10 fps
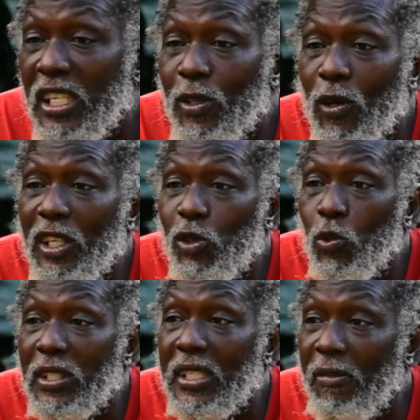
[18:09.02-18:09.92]
It's only
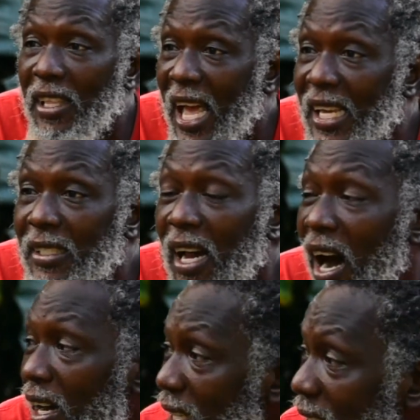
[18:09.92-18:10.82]
through civilized
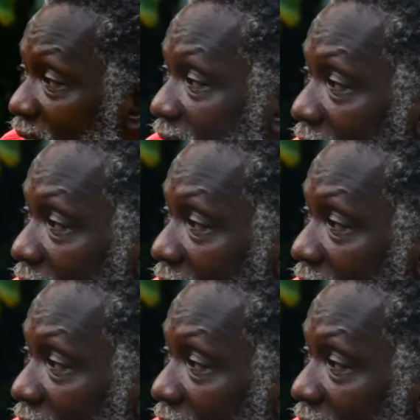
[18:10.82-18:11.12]
acts